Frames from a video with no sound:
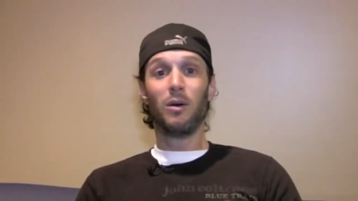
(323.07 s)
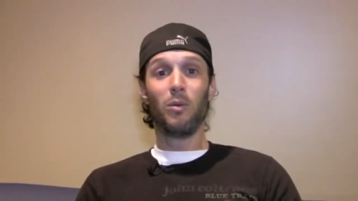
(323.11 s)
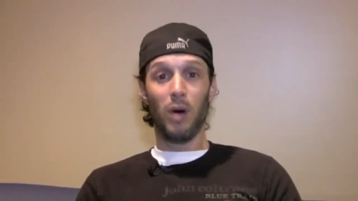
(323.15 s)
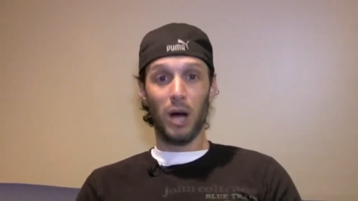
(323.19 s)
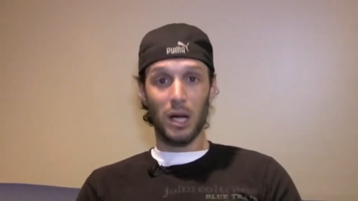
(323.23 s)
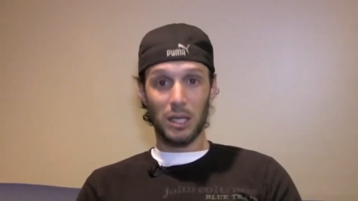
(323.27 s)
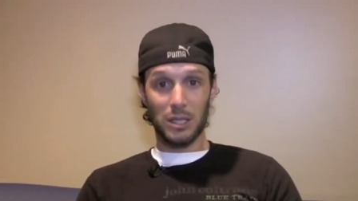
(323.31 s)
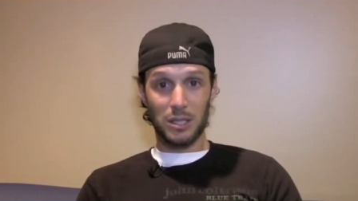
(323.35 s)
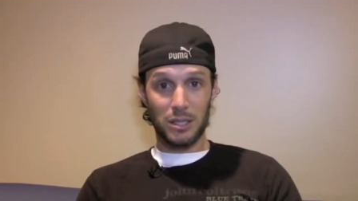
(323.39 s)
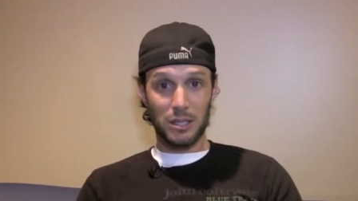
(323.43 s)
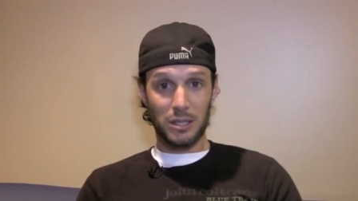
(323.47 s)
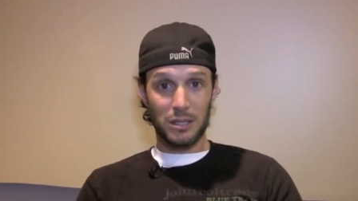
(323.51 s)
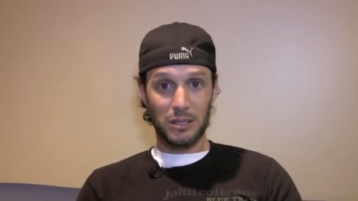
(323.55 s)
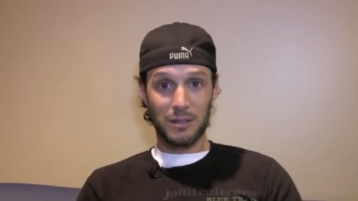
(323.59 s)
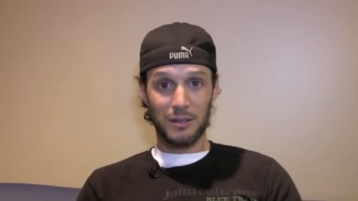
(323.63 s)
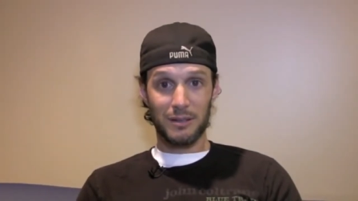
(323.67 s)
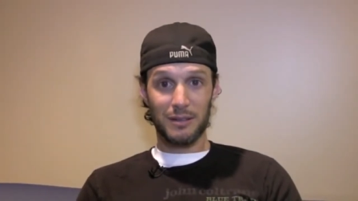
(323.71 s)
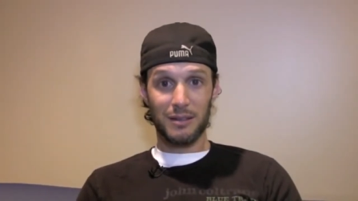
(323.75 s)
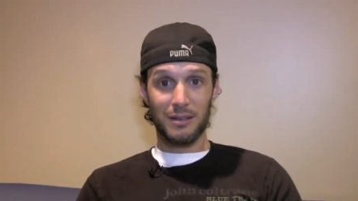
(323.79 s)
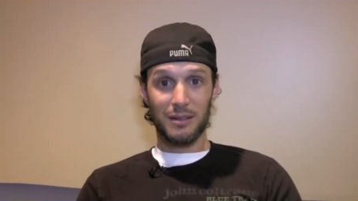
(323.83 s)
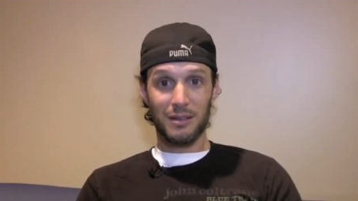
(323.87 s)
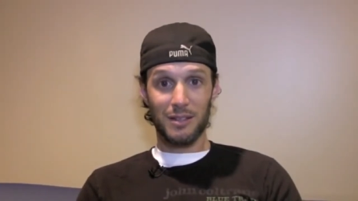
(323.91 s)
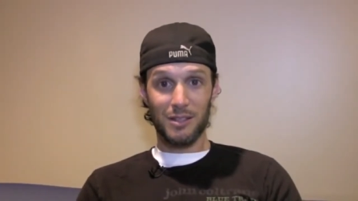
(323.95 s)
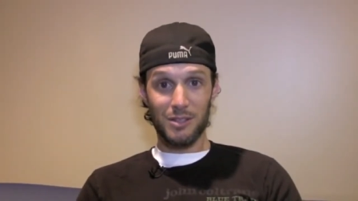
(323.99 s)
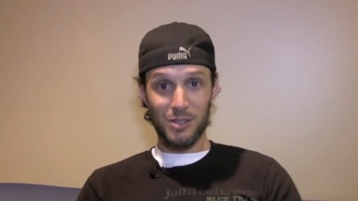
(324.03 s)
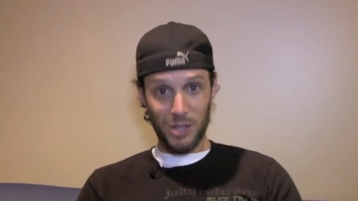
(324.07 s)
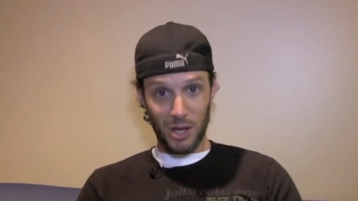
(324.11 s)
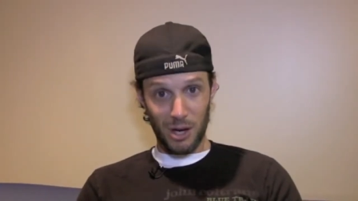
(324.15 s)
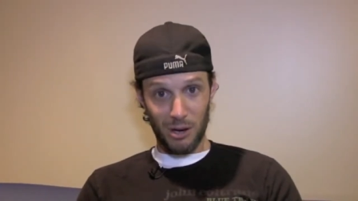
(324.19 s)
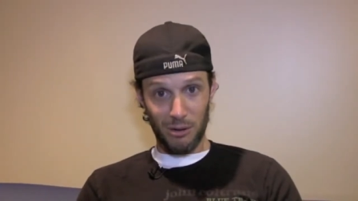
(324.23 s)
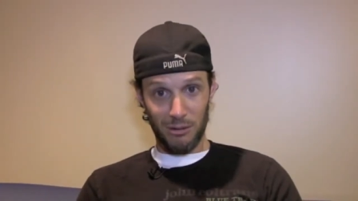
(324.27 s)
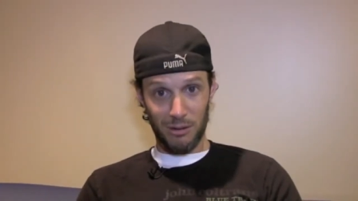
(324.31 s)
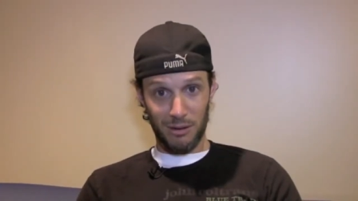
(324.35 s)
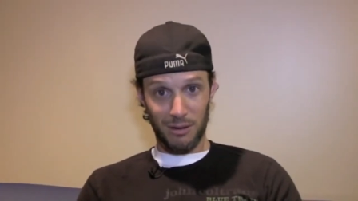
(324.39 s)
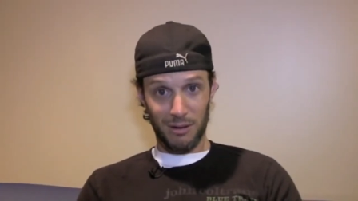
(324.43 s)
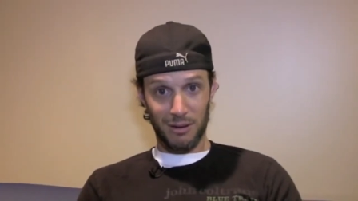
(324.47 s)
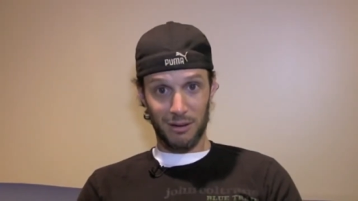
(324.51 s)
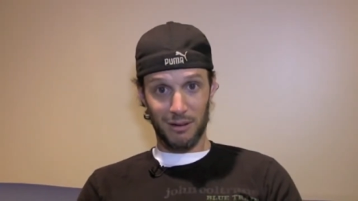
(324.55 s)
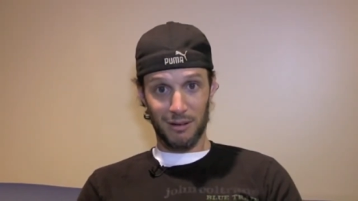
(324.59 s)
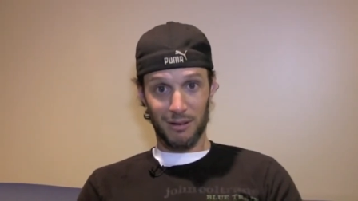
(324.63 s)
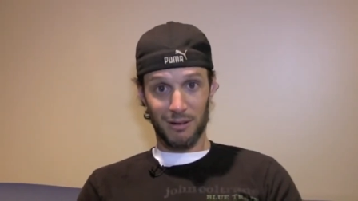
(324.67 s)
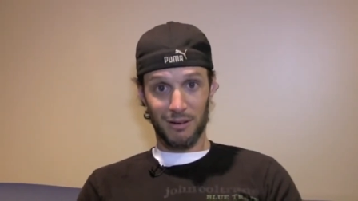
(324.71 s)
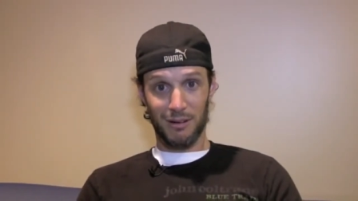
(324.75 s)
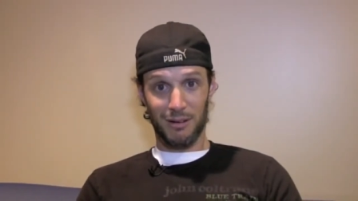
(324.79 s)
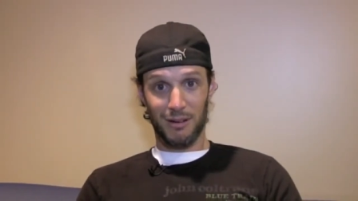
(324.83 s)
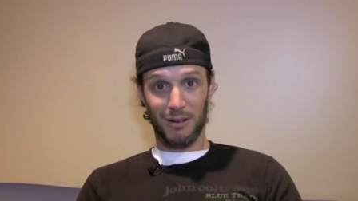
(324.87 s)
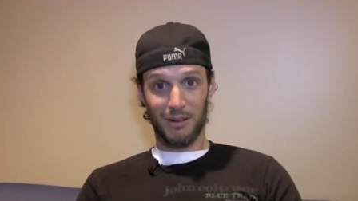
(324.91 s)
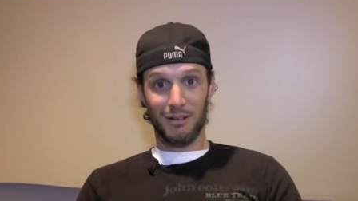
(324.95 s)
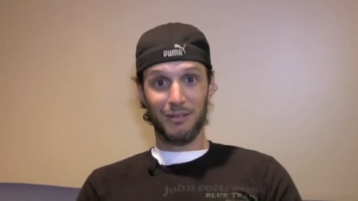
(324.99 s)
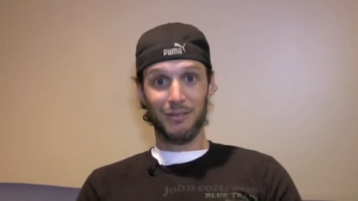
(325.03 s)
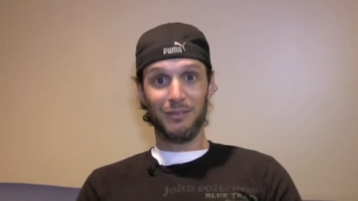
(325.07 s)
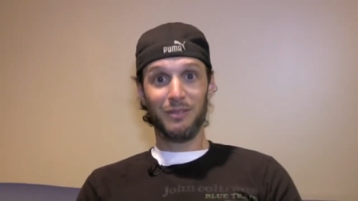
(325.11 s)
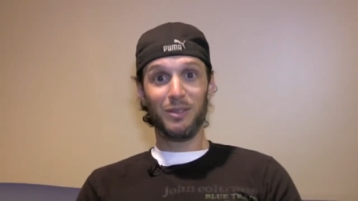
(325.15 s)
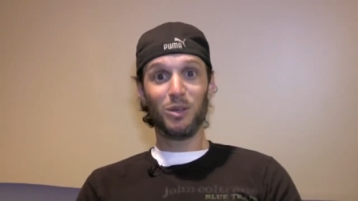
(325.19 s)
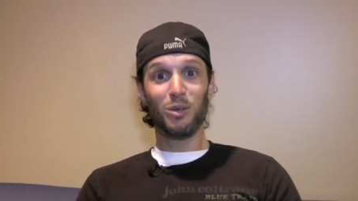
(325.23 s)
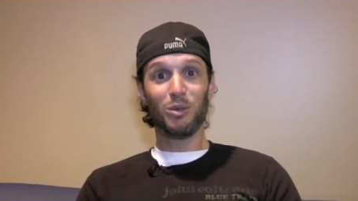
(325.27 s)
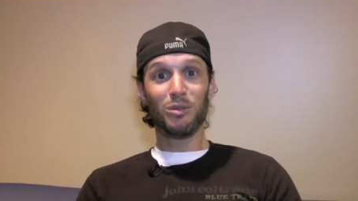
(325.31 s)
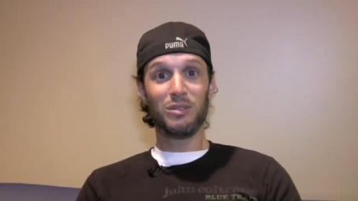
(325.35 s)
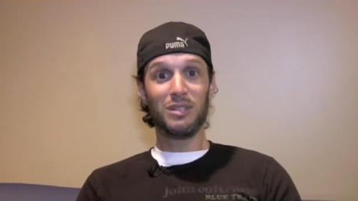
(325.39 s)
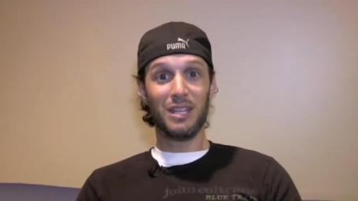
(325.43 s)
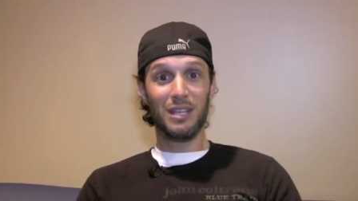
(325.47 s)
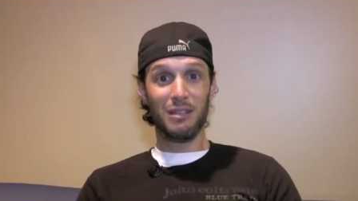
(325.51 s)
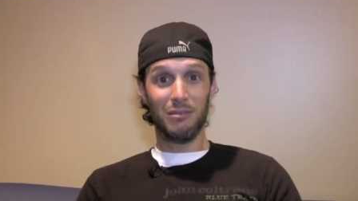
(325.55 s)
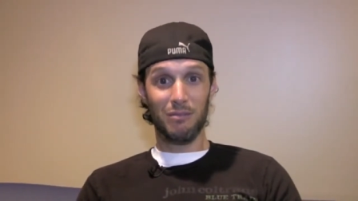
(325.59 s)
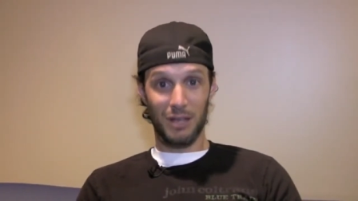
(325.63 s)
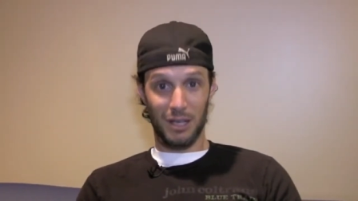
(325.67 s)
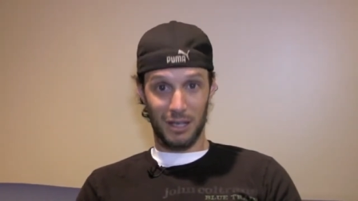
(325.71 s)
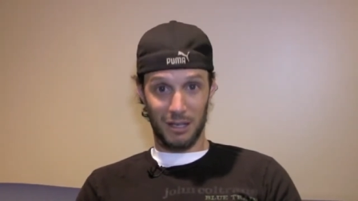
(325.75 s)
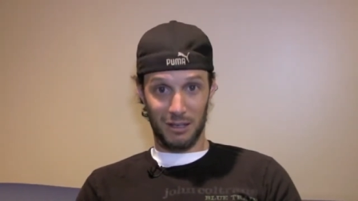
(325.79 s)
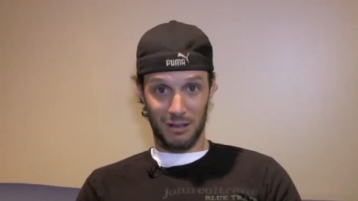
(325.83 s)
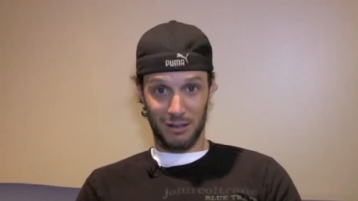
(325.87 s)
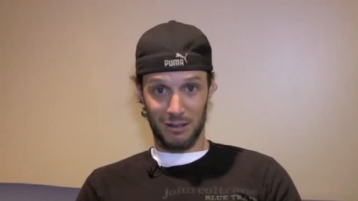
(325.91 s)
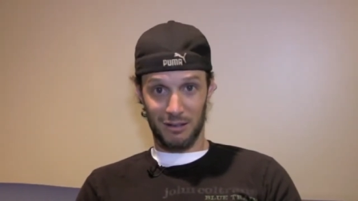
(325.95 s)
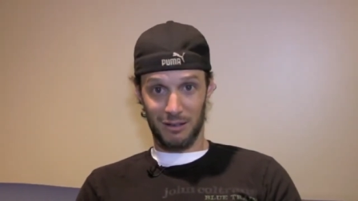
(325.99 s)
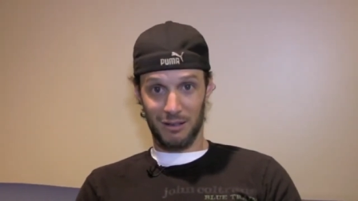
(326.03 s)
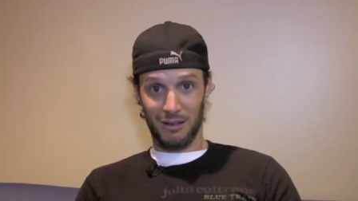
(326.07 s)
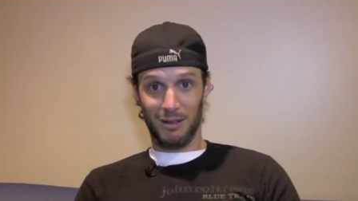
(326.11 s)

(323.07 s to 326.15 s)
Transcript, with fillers: Watch the show, Fuel T V,